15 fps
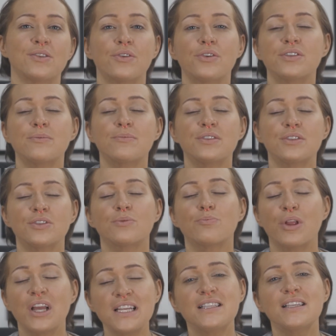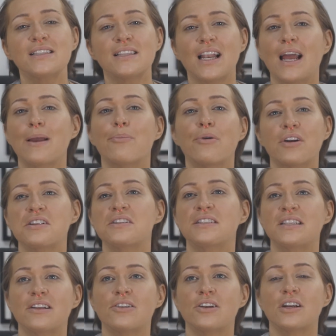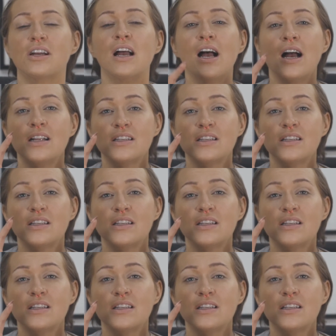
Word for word: So there's some places that I put concealer